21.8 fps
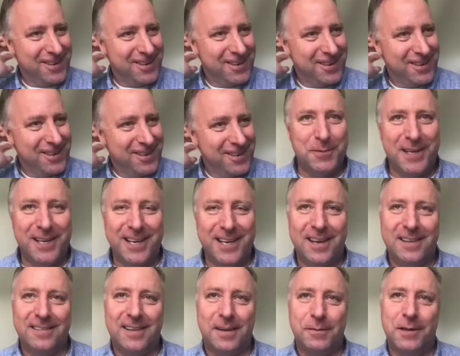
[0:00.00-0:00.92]
social
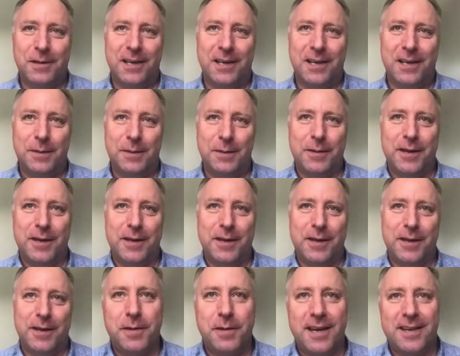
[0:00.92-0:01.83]
media. I mean, email's
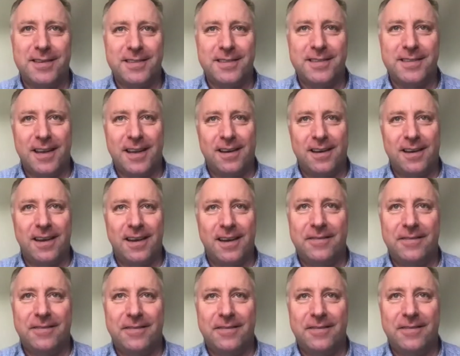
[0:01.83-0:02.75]
probably best.
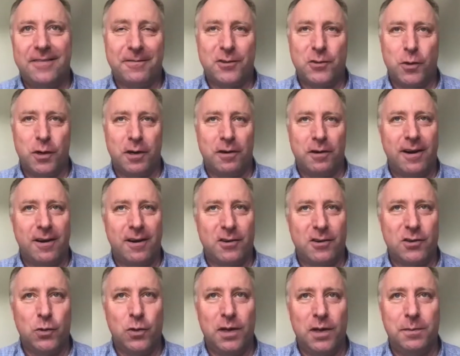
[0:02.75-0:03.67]
I have Twitter. I
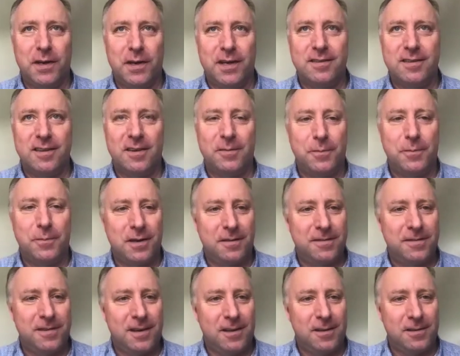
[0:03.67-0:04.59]
don't tweet myself, but I
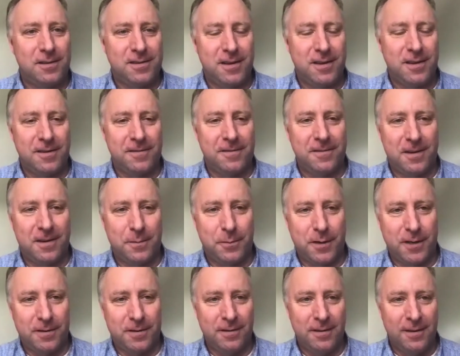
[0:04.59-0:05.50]
follow stuff, and I'm
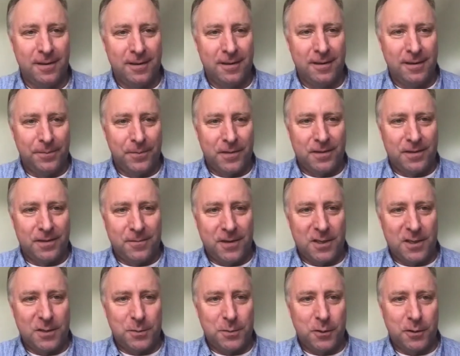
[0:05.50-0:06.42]
on
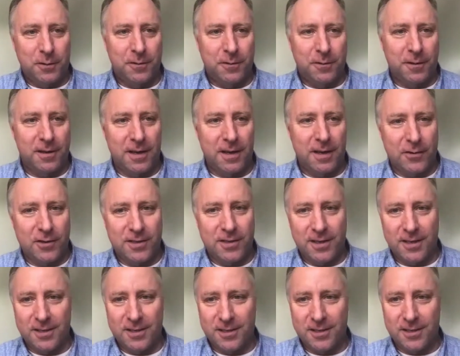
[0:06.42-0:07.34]
Facebook for
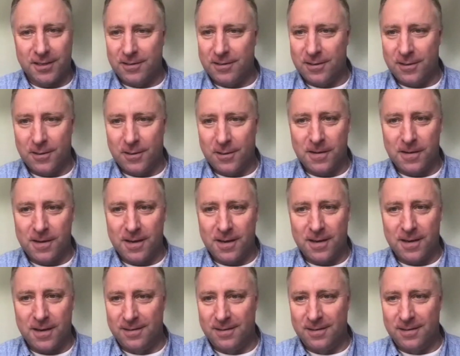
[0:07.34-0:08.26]
conversations.
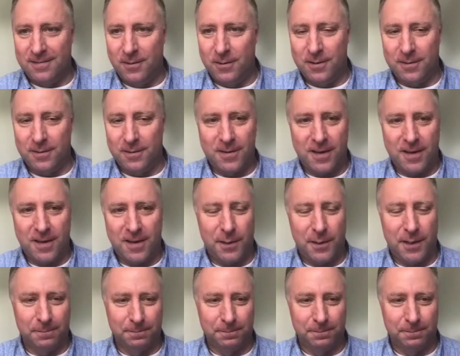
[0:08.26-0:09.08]
So you can find me.